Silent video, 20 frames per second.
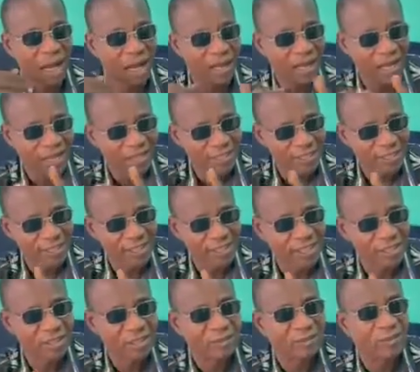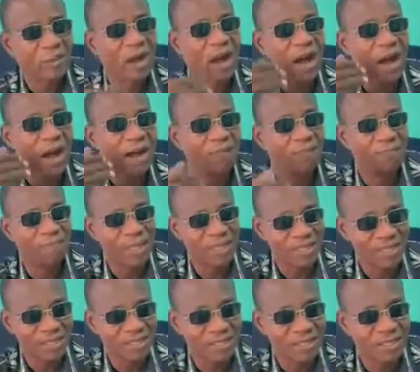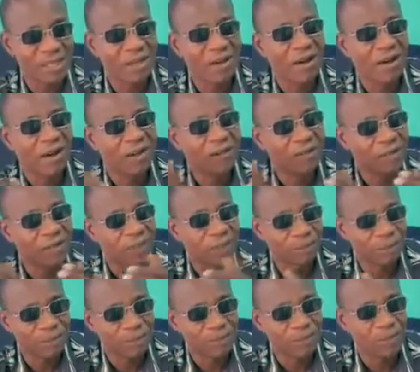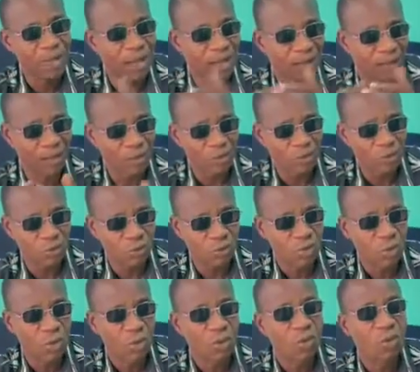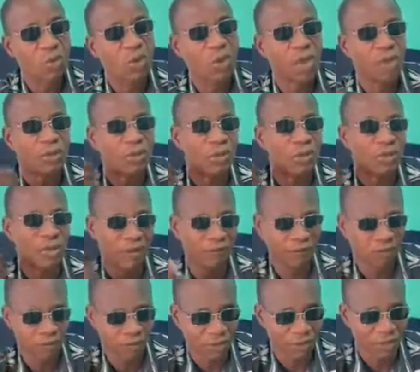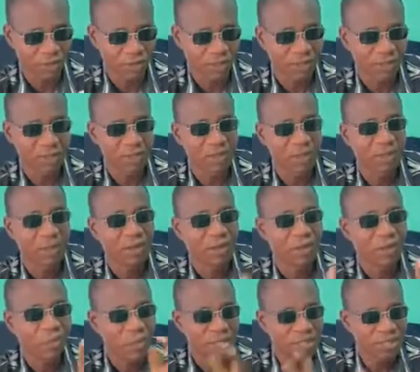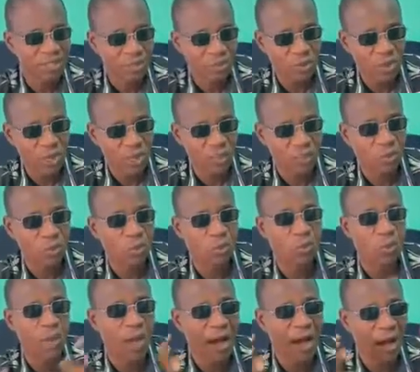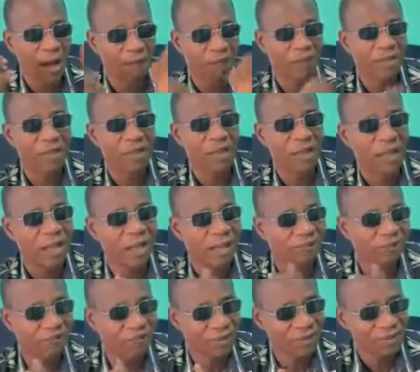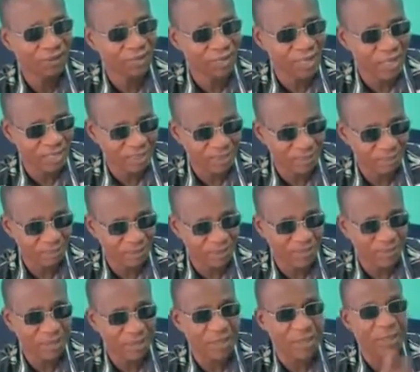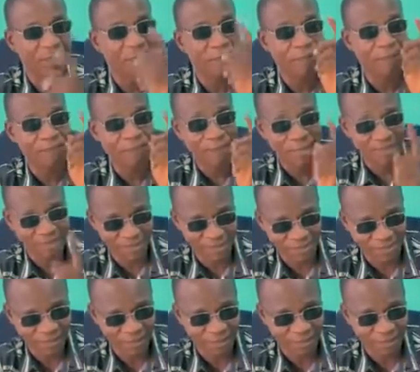at least to have mercy over the people around you who cannot afford. With this one, we have a very lasting peace. But,